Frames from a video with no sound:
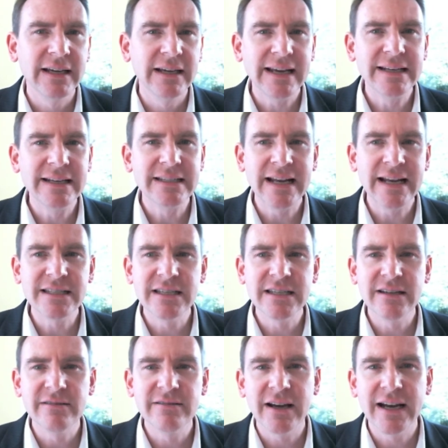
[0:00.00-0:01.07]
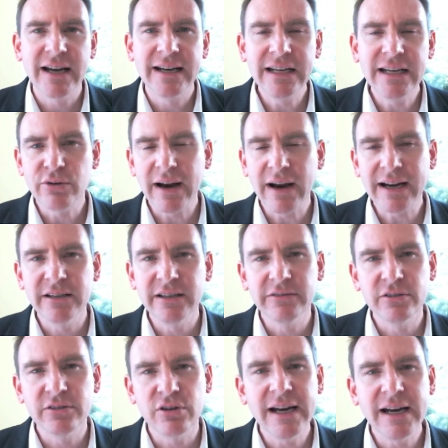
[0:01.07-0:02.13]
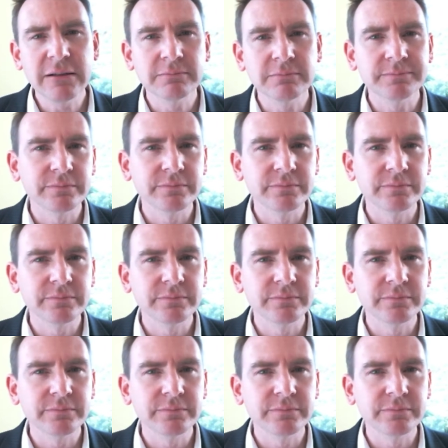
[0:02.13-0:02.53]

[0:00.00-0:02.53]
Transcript: intensive and interactive training.